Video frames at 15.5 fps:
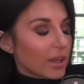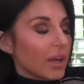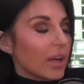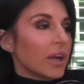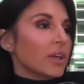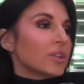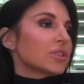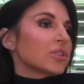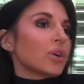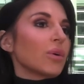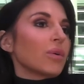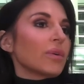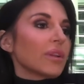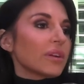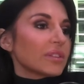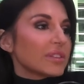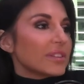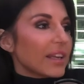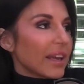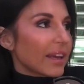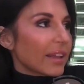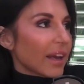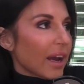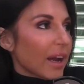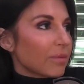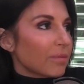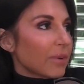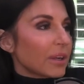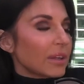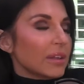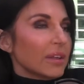So they're seeing that.
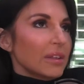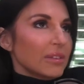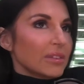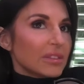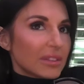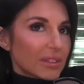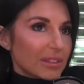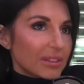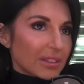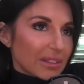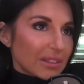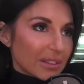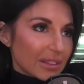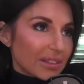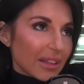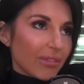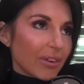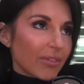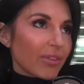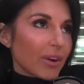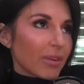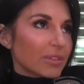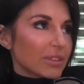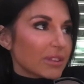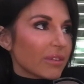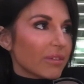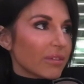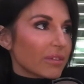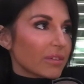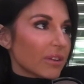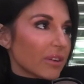But 75% of
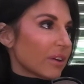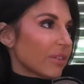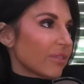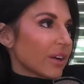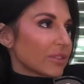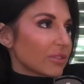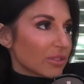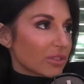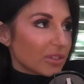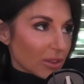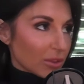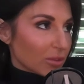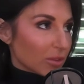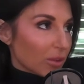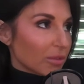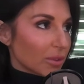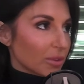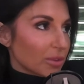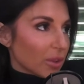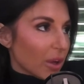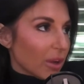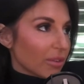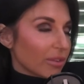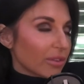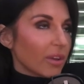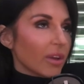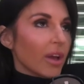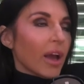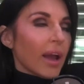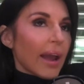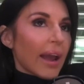advisors still don't use alts.
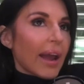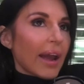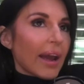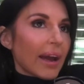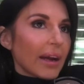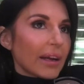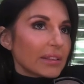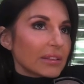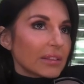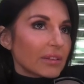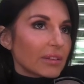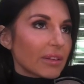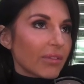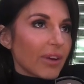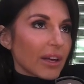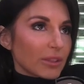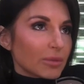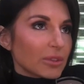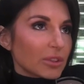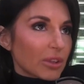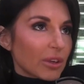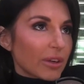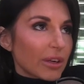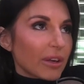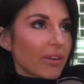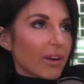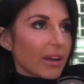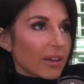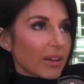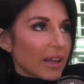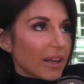And the vast majority are
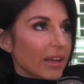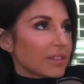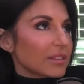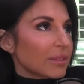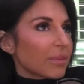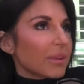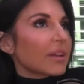allocating something like